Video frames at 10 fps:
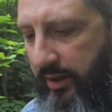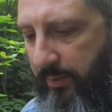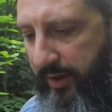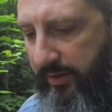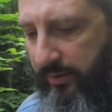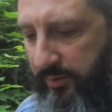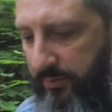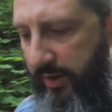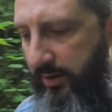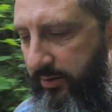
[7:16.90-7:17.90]
about that it
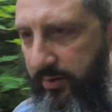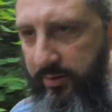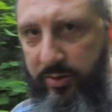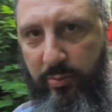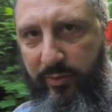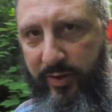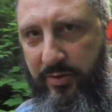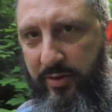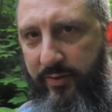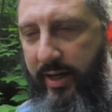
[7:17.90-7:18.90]
was made under the
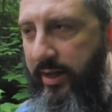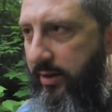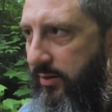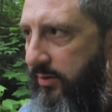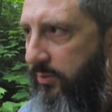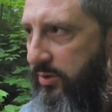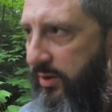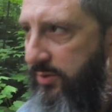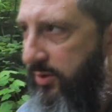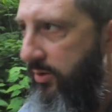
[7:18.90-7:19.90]
supervision of the Vatican,
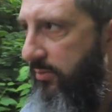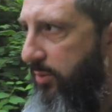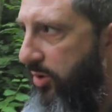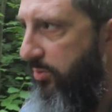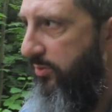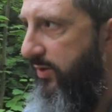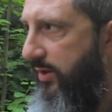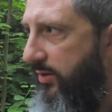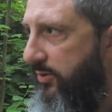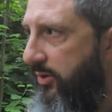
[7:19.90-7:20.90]
which I've shown in multiple
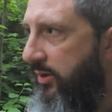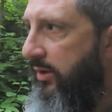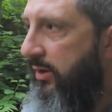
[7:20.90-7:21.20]
videos